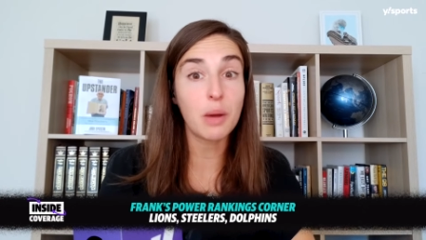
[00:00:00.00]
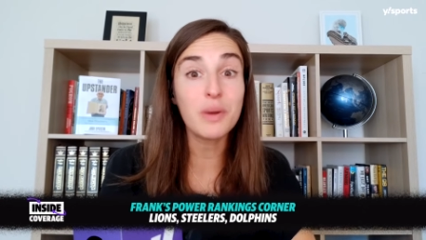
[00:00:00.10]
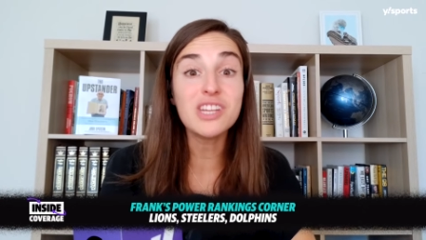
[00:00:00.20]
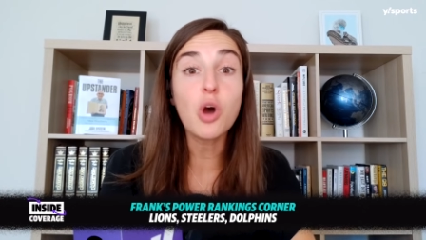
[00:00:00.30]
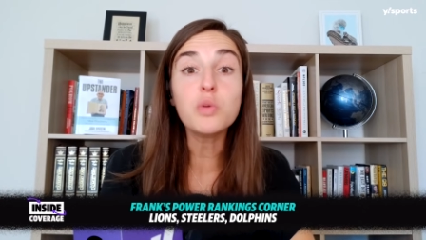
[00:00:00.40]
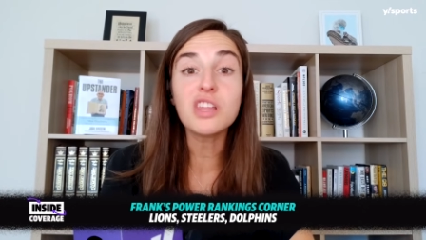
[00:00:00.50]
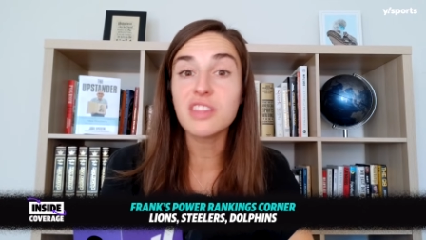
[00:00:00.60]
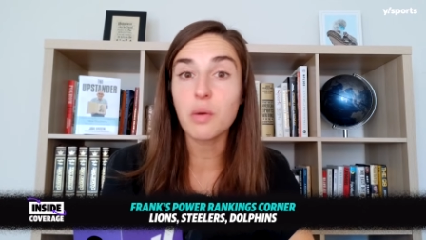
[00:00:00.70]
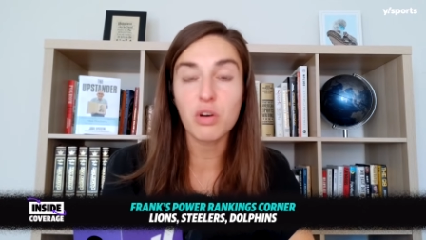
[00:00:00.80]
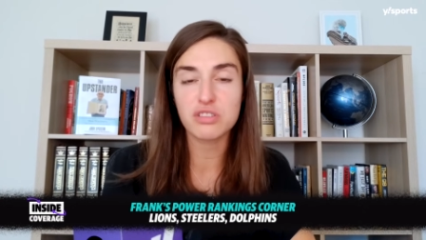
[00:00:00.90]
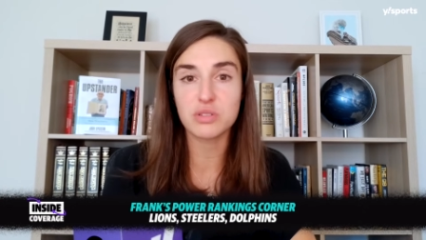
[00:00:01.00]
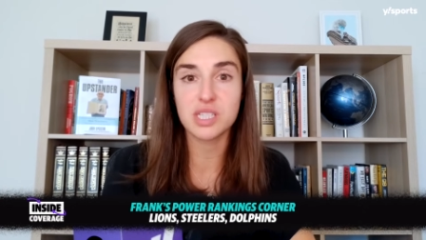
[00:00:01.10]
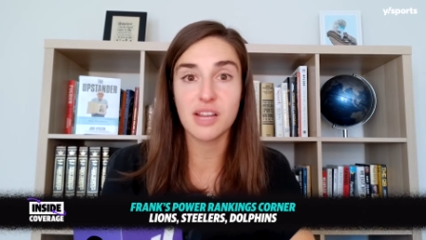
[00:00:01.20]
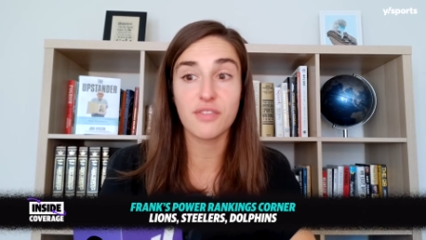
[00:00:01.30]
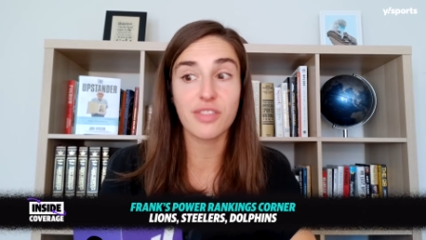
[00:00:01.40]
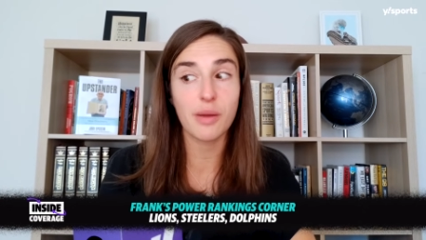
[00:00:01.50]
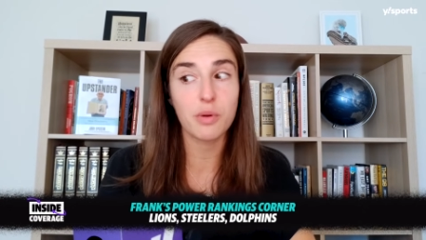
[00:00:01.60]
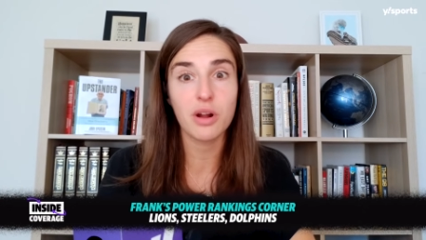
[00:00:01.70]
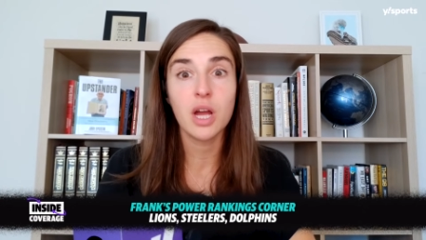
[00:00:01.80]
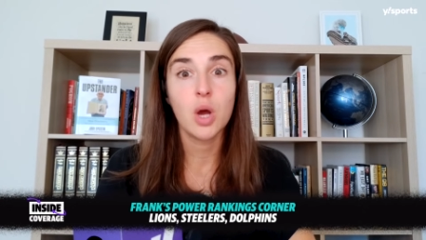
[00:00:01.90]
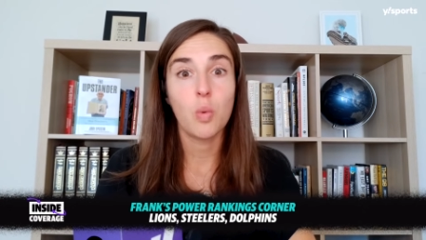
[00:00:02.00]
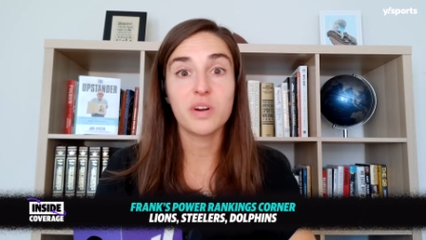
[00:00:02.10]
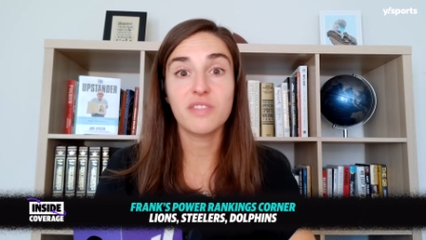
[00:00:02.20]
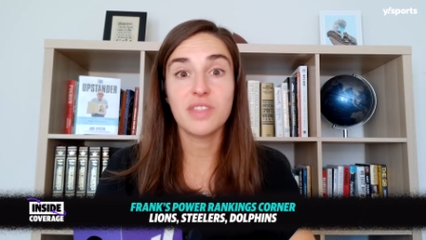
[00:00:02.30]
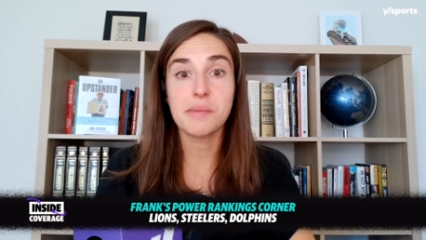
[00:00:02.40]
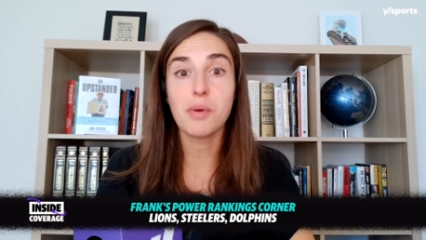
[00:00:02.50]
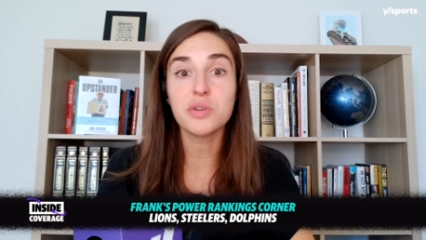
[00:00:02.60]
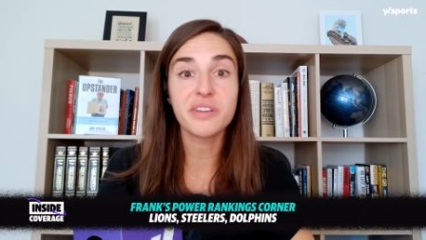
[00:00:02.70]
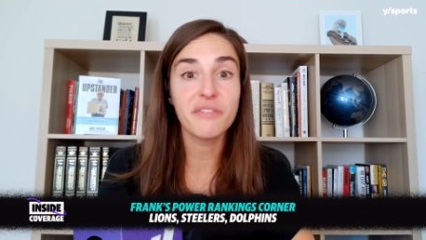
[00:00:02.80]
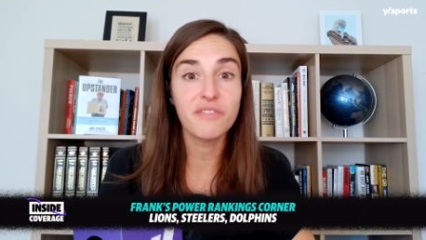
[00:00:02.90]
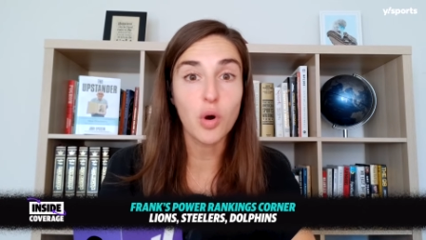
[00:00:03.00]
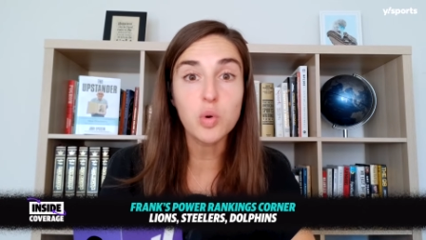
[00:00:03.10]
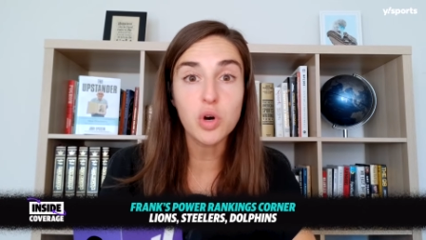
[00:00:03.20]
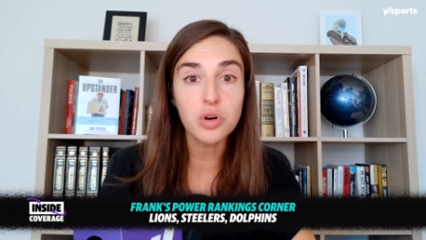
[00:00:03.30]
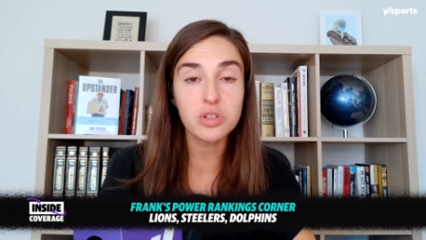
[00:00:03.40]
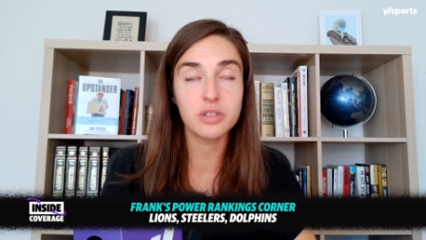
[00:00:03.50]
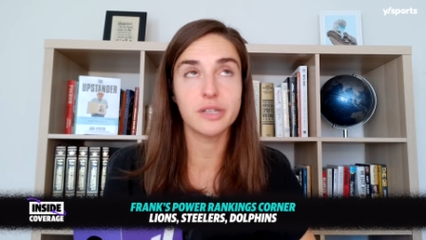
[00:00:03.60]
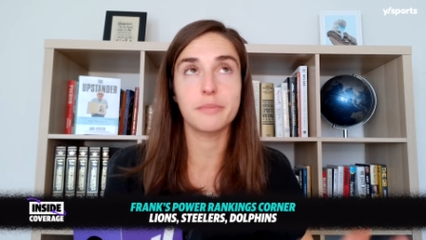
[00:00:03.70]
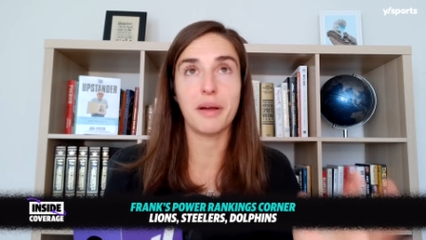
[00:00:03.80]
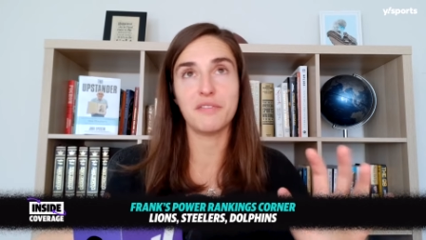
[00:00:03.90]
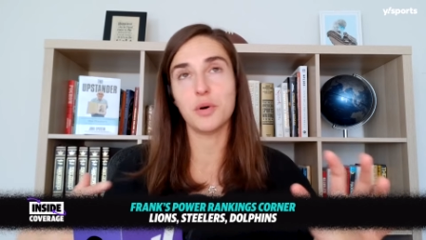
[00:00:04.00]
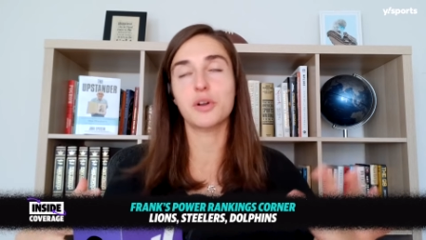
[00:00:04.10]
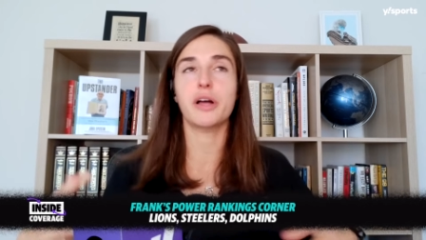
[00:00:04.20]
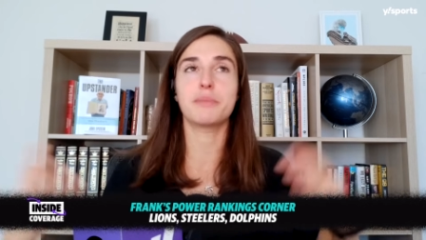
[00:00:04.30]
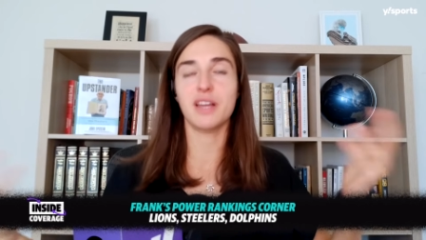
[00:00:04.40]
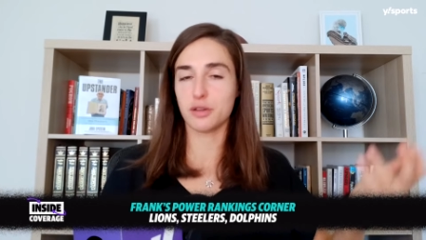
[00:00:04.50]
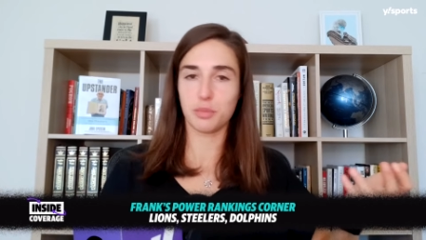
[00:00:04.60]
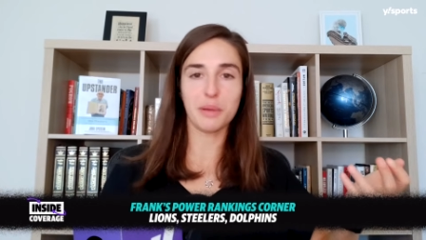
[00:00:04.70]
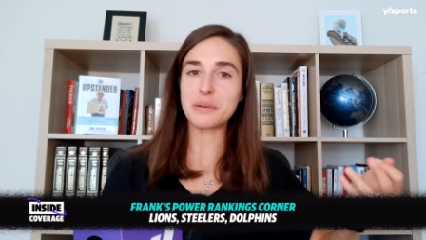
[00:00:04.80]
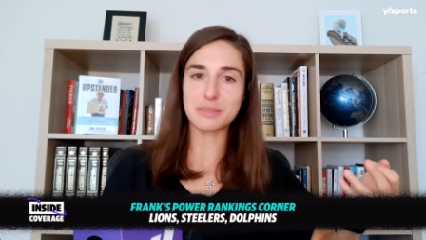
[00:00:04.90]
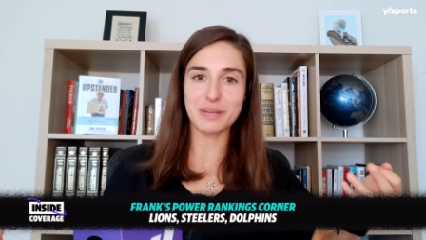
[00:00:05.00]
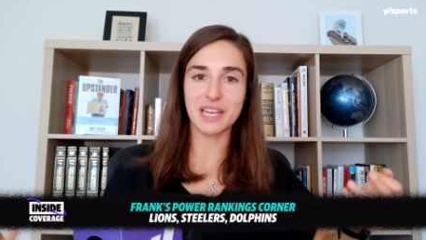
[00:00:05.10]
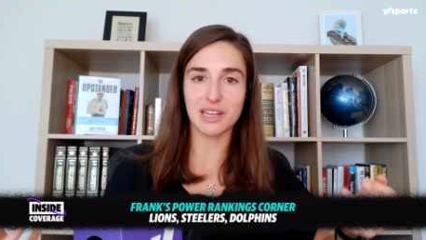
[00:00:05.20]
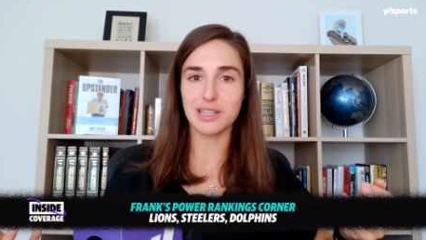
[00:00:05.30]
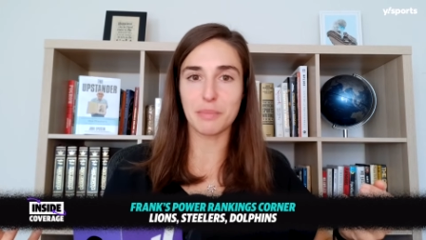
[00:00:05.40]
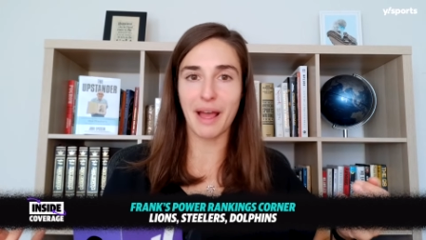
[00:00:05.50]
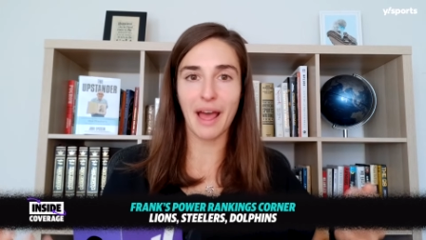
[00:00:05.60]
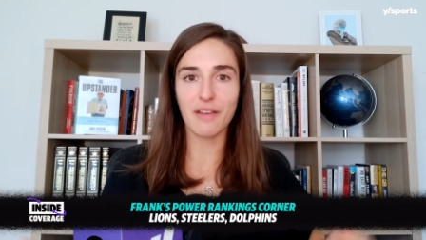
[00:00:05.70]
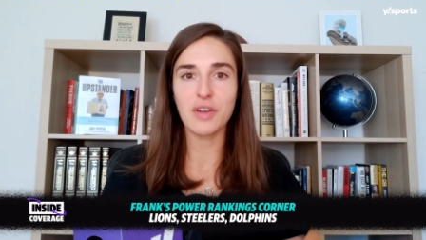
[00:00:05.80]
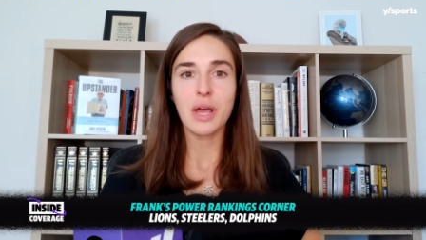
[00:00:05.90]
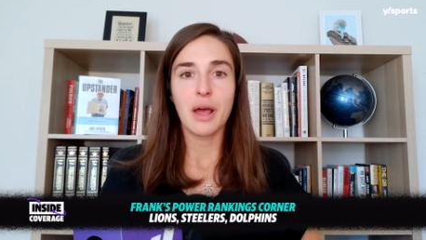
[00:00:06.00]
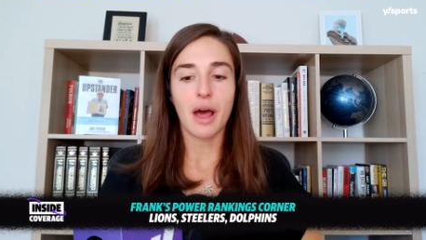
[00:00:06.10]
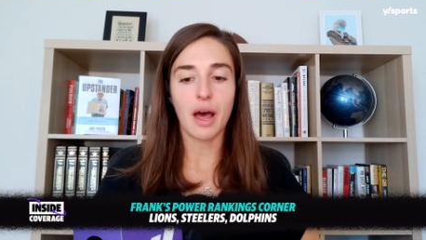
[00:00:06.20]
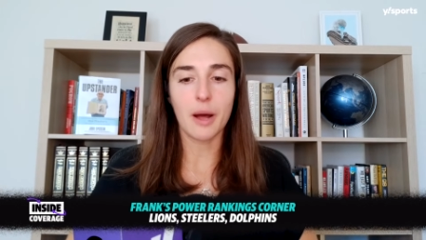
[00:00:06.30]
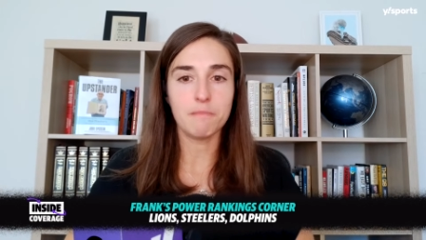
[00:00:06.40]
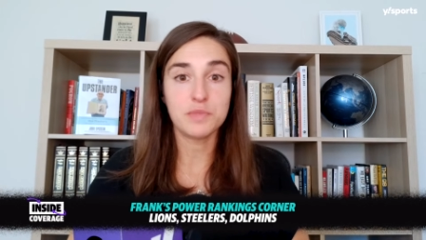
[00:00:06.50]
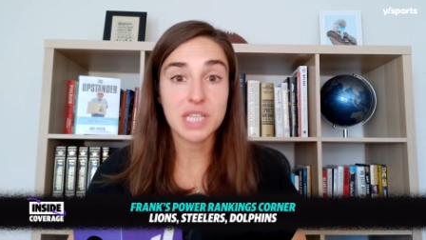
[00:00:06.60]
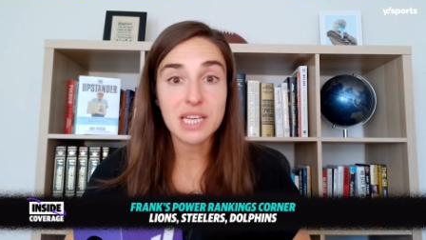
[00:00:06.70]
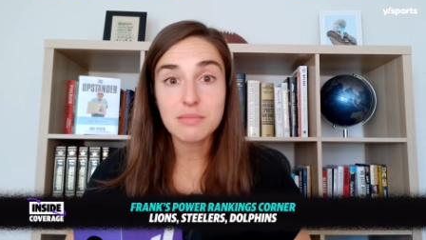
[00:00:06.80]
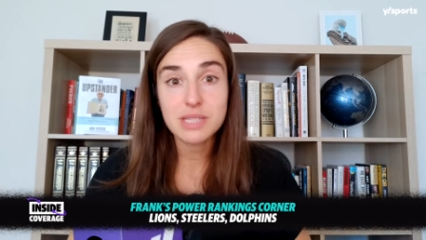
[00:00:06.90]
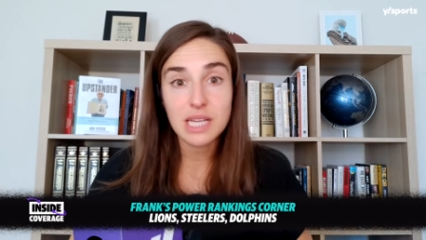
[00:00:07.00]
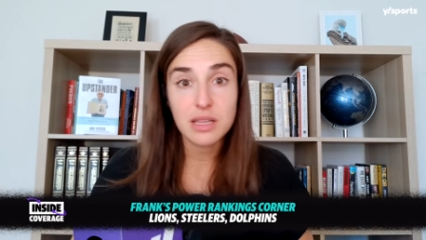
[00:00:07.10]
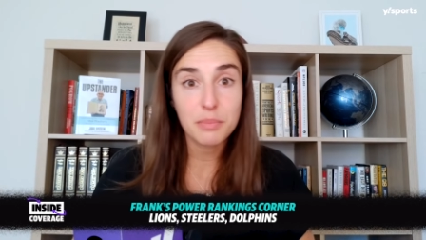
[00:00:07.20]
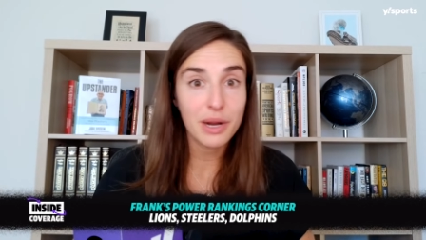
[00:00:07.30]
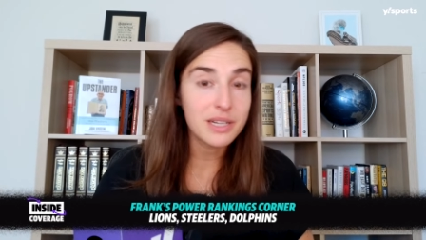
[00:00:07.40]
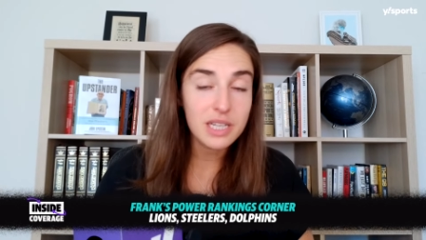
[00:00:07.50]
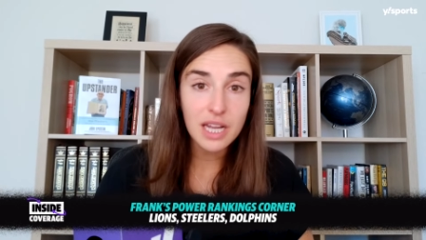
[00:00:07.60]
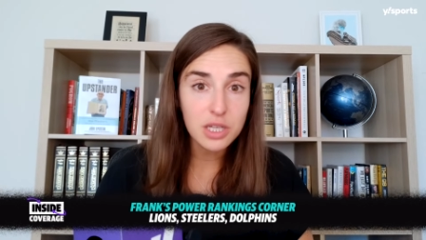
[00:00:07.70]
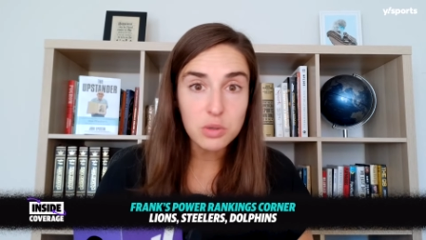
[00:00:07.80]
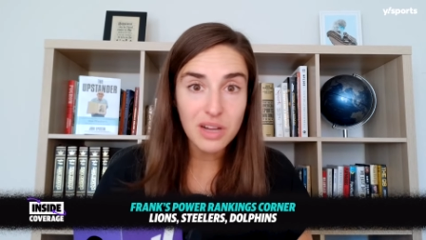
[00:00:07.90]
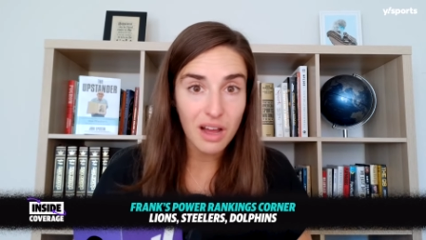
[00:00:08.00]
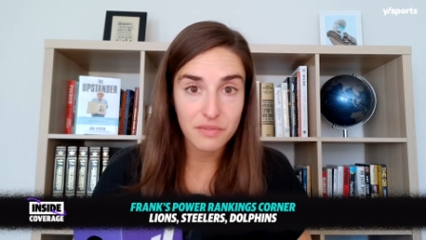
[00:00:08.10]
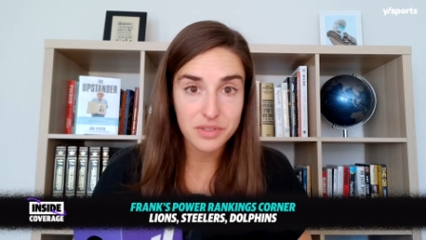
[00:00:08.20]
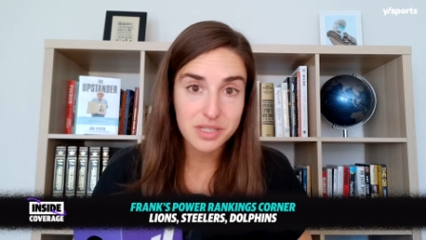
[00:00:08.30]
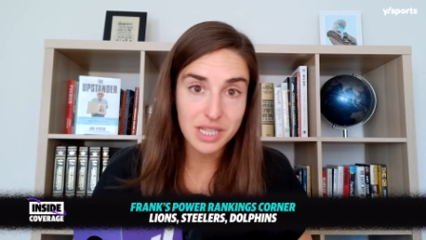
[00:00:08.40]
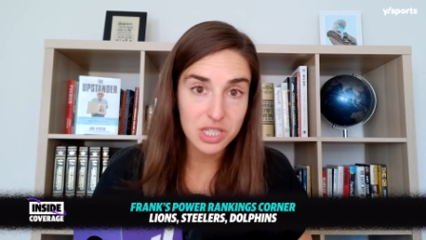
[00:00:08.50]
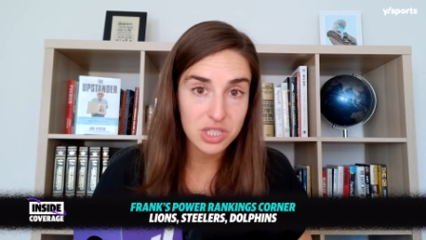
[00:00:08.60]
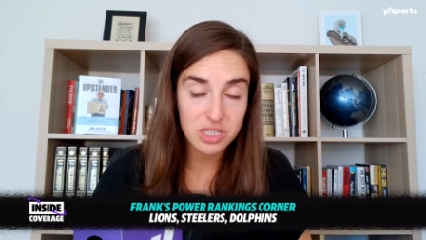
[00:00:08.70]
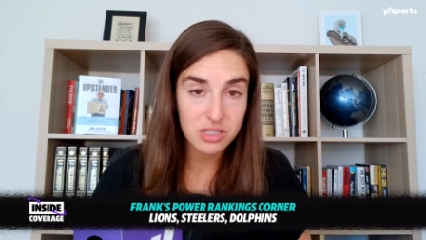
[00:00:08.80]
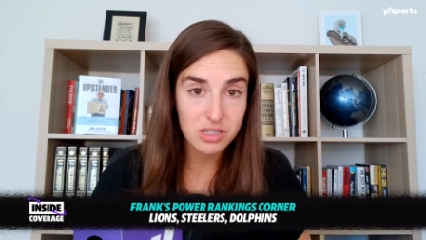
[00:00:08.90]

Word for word: And we know that they want a receiver. They were one of the most vocal, or by vocal, I mean other people speaking on their behalf, um, teams in the Brandon Ayuk conversation.